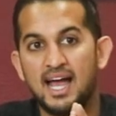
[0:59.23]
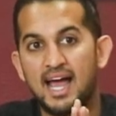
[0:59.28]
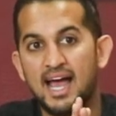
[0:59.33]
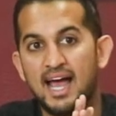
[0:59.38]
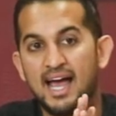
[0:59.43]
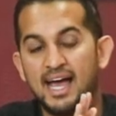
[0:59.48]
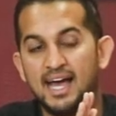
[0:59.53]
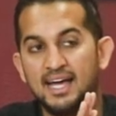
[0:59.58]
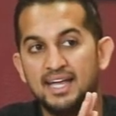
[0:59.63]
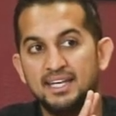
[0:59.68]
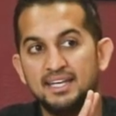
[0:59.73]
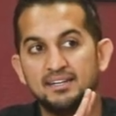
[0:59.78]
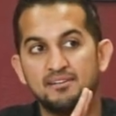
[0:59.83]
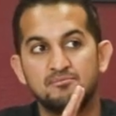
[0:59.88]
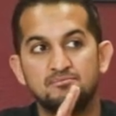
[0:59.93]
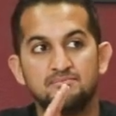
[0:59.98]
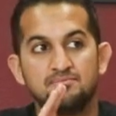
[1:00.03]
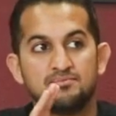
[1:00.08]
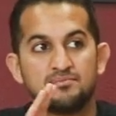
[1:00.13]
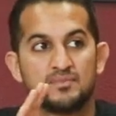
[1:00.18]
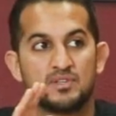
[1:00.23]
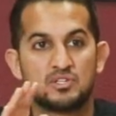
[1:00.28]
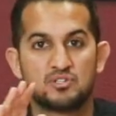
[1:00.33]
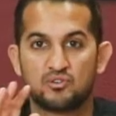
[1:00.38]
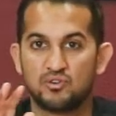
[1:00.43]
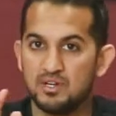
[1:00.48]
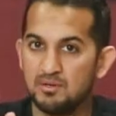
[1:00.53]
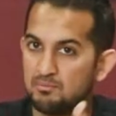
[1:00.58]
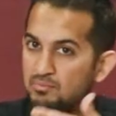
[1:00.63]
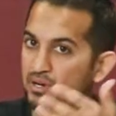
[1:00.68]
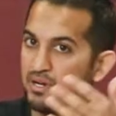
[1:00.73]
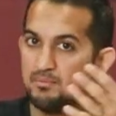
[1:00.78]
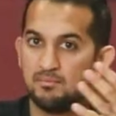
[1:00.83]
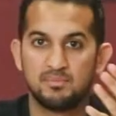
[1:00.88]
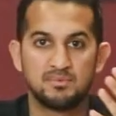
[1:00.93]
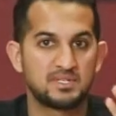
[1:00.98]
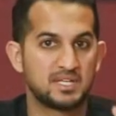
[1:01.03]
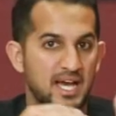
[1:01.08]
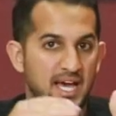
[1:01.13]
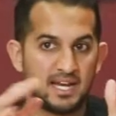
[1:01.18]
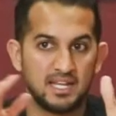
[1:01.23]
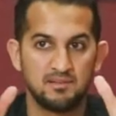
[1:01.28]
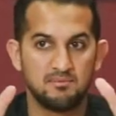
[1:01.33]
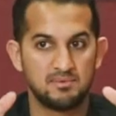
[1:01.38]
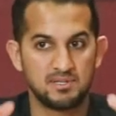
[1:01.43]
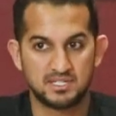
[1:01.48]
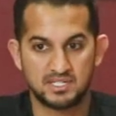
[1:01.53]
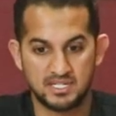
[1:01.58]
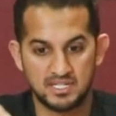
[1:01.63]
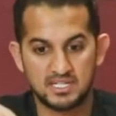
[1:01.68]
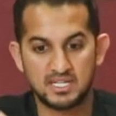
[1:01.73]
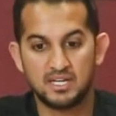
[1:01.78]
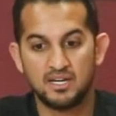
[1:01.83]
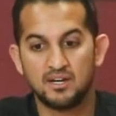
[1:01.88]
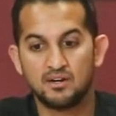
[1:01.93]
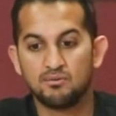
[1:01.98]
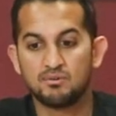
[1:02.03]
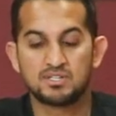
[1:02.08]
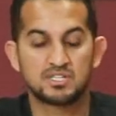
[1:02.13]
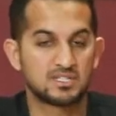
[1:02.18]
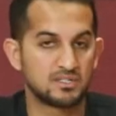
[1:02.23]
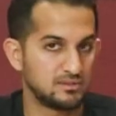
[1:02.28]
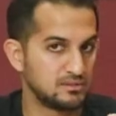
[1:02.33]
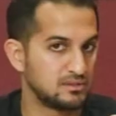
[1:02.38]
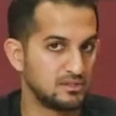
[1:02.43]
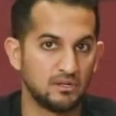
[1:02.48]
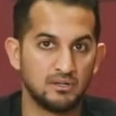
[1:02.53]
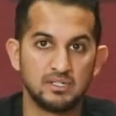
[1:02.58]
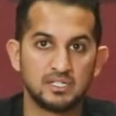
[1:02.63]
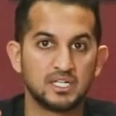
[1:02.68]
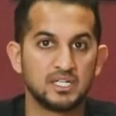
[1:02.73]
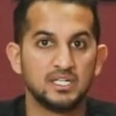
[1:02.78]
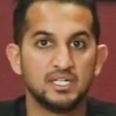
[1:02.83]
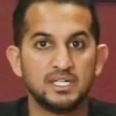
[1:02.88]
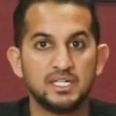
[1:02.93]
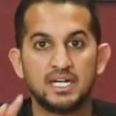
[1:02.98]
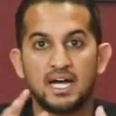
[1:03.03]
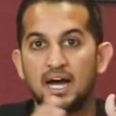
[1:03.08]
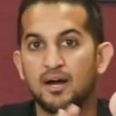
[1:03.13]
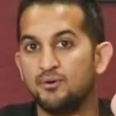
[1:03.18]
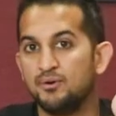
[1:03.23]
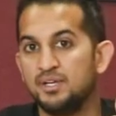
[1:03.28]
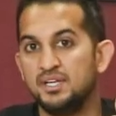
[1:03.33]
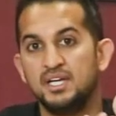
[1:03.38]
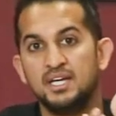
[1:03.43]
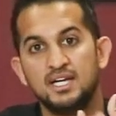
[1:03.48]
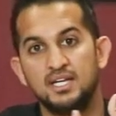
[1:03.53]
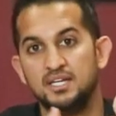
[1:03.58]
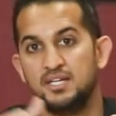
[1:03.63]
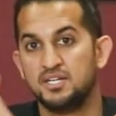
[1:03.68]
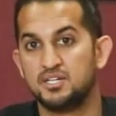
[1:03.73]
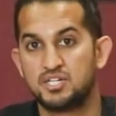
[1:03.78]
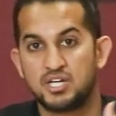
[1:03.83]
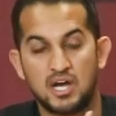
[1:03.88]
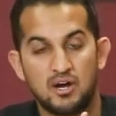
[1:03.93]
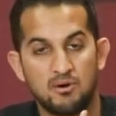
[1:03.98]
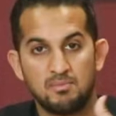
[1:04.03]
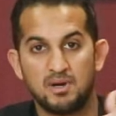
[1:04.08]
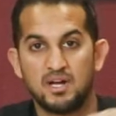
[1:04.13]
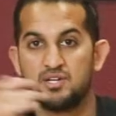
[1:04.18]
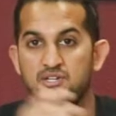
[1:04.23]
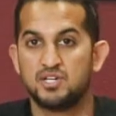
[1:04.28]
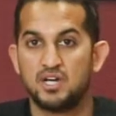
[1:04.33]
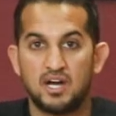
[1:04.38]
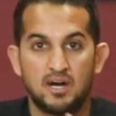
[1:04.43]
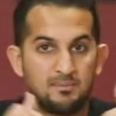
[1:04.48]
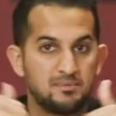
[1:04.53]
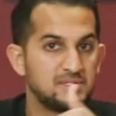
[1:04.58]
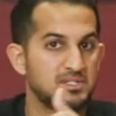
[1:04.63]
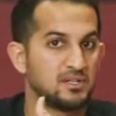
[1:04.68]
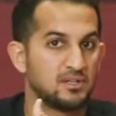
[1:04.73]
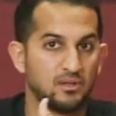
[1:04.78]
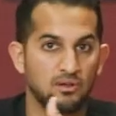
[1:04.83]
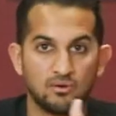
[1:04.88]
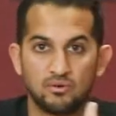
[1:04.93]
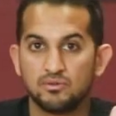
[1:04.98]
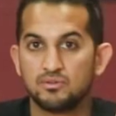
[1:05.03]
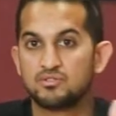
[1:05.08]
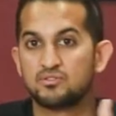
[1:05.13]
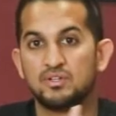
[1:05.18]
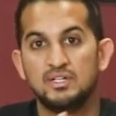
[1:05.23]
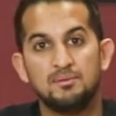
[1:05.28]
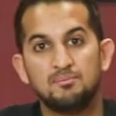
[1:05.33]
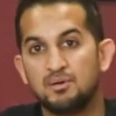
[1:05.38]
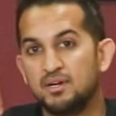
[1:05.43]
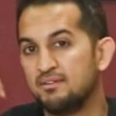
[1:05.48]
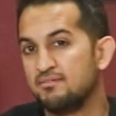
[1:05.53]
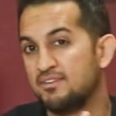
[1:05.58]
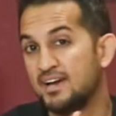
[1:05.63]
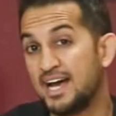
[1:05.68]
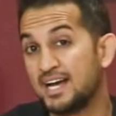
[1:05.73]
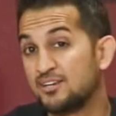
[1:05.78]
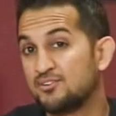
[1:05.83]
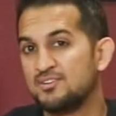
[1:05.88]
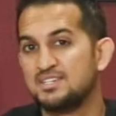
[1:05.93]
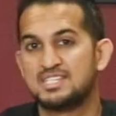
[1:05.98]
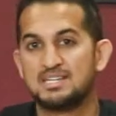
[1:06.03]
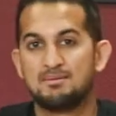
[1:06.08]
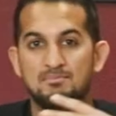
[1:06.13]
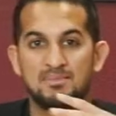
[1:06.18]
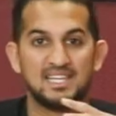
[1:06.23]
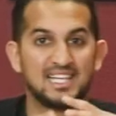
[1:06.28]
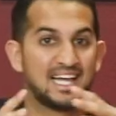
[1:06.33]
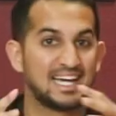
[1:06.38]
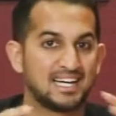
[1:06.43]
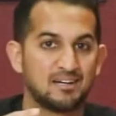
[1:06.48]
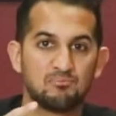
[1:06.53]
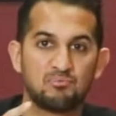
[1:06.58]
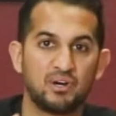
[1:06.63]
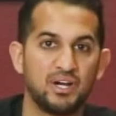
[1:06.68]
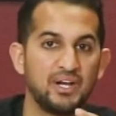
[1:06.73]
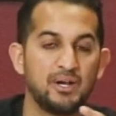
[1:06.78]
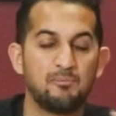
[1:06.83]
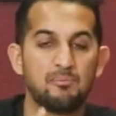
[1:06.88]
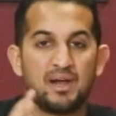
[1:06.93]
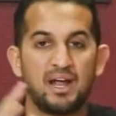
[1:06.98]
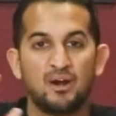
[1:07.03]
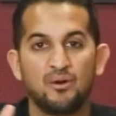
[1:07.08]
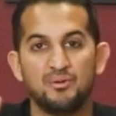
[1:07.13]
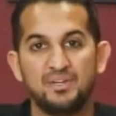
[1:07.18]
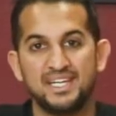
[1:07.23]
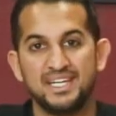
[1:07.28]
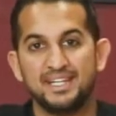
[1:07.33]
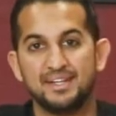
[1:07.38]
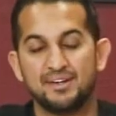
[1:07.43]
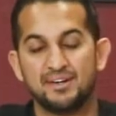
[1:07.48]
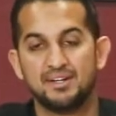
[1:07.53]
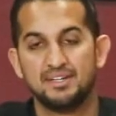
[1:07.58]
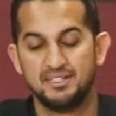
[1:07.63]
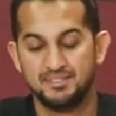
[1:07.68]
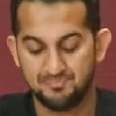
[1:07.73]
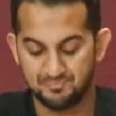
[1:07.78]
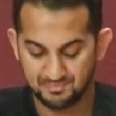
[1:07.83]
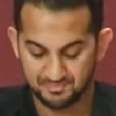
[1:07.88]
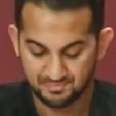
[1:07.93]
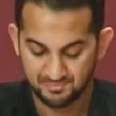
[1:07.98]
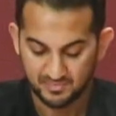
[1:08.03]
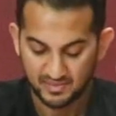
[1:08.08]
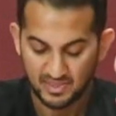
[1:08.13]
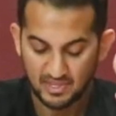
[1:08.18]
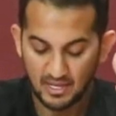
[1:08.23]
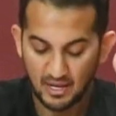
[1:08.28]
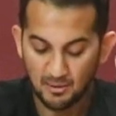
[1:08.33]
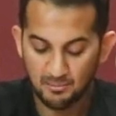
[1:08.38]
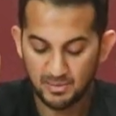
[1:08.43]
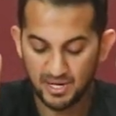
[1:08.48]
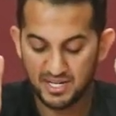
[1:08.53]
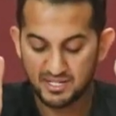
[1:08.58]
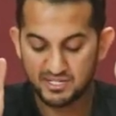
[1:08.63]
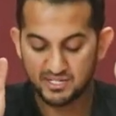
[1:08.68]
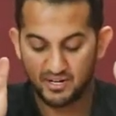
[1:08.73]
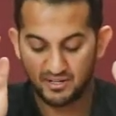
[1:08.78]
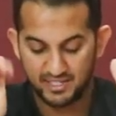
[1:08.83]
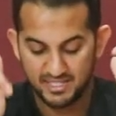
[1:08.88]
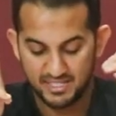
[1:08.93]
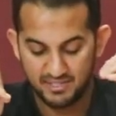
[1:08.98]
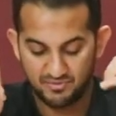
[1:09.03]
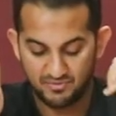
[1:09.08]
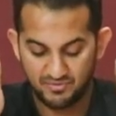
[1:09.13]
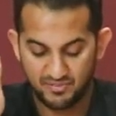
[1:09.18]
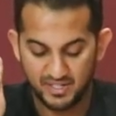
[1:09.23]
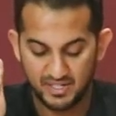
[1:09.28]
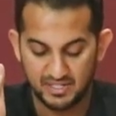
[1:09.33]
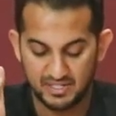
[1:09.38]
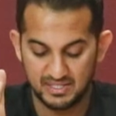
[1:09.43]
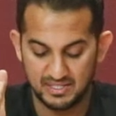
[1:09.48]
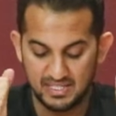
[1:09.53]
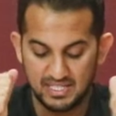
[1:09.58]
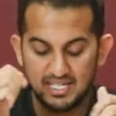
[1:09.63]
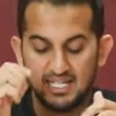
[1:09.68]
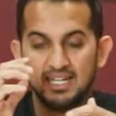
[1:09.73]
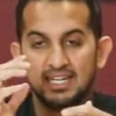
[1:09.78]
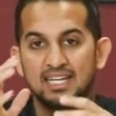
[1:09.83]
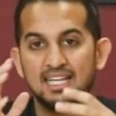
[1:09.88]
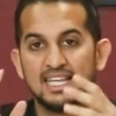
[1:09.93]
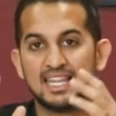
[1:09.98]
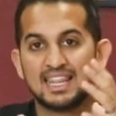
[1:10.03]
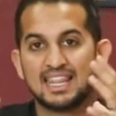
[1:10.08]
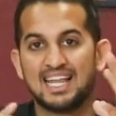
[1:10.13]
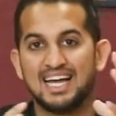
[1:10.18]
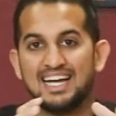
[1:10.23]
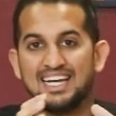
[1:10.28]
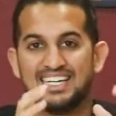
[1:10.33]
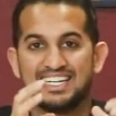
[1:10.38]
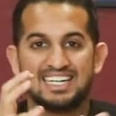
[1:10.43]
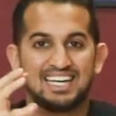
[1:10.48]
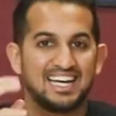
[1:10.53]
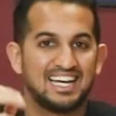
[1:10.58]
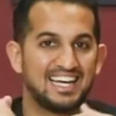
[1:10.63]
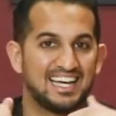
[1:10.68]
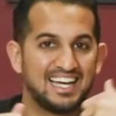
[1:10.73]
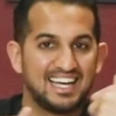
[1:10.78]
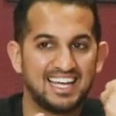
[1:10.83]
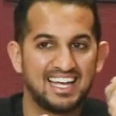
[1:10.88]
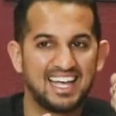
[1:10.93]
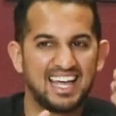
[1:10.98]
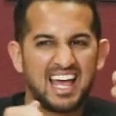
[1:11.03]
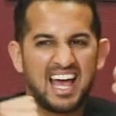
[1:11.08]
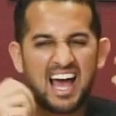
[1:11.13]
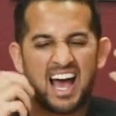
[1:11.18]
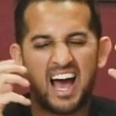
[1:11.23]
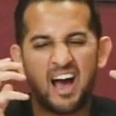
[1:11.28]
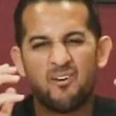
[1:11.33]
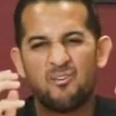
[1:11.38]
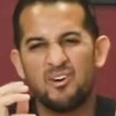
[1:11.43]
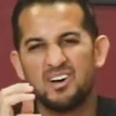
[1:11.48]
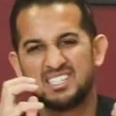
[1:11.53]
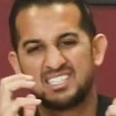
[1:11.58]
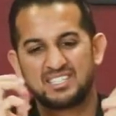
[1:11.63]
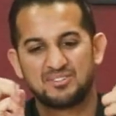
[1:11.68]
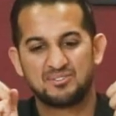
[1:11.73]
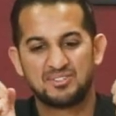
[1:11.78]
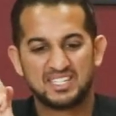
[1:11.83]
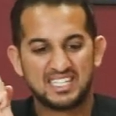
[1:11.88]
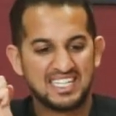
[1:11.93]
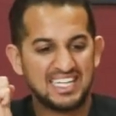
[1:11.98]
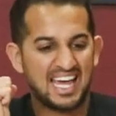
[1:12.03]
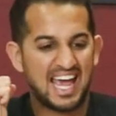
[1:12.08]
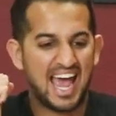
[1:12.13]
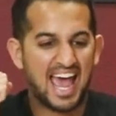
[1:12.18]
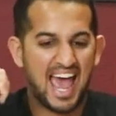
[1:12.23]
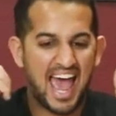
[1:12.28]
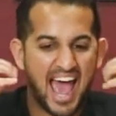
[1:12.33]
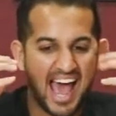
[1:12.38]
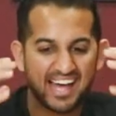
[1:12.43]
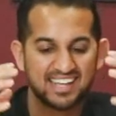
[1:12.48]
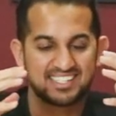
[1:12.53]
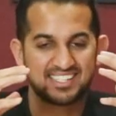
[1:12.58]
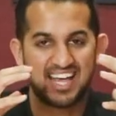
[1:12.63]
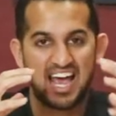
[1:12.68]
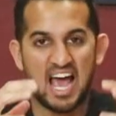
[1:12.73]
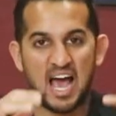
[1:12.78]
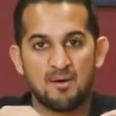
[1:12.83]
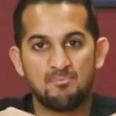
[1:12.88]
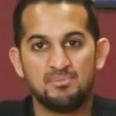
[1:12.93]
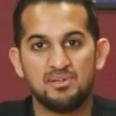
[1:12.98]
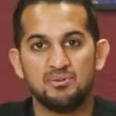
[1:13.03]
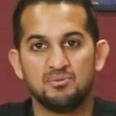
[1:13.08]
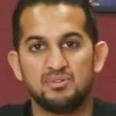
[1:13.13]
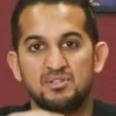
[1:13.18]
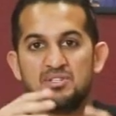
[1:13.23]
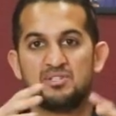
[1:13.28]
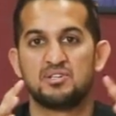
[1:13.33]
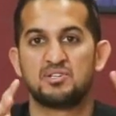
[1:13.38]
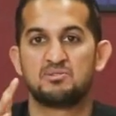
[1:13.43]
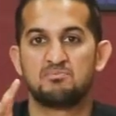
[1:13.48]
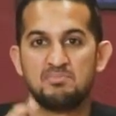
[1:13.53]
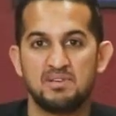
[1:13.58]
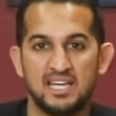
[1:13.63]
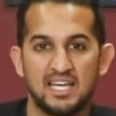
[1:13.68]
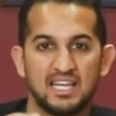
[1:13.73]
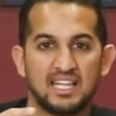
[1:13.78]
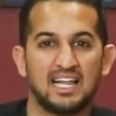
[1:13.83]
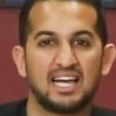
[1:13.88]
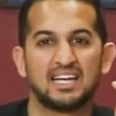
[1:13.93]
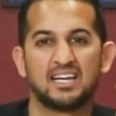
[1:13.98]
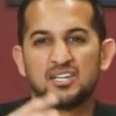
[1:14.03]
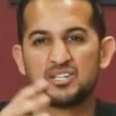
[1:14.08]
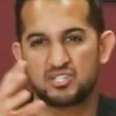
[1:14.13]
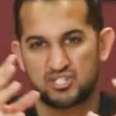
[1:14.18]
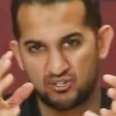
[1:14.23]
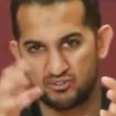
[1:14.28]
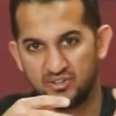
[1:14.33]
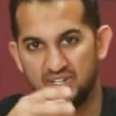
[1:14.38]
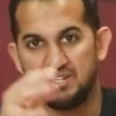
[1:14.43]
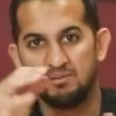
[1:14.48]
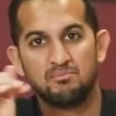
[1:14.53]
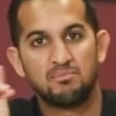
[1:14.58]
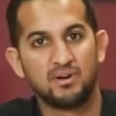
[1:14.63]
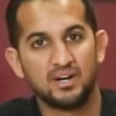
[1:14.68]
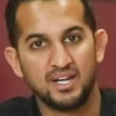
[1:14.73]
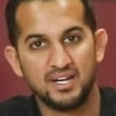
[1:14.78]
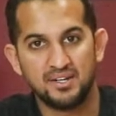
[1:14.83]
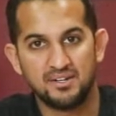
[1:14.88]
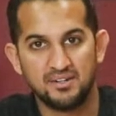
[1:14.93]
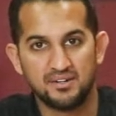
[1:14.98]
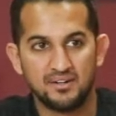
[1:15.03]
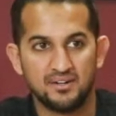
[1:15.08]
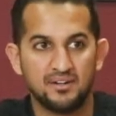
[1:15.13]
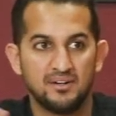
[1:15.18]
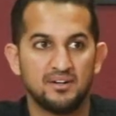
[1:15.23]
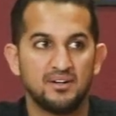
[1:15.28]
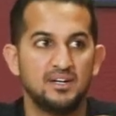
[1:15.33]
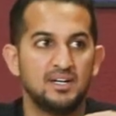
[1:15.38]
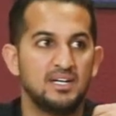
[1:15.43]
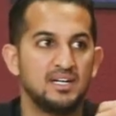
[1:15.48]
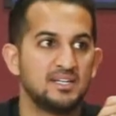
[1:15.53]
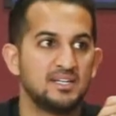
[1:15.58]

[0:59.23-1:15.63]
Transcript: And the screen print side of the business here was still going good. I would dish my jobs to local screen print factories and be like a print apparel dealer. But I started to feel like I wasn't really as happy with just being like a screen printer,